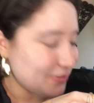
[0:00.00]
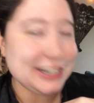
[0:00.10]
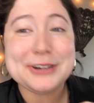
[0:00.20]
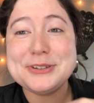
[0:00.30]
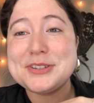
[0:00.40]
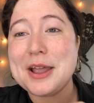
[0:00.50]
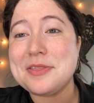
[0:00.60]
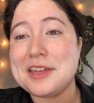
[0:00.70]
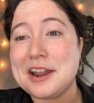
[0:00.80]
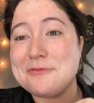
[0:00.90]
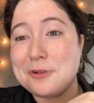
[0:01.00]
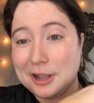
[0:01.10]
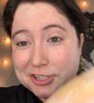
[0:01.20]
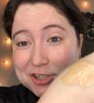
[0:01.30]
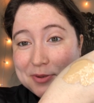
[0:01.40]
videos that I've
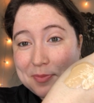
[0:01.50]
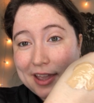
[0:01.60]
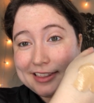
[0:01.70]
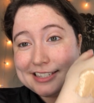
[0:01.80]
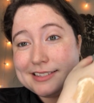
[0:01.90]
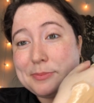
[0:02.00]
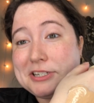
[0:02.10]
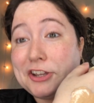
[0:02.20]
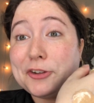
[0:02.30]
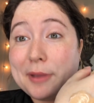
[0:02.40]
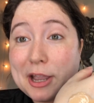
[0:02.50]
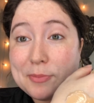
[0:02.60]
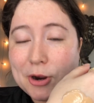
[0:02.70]
watched by this particular makeup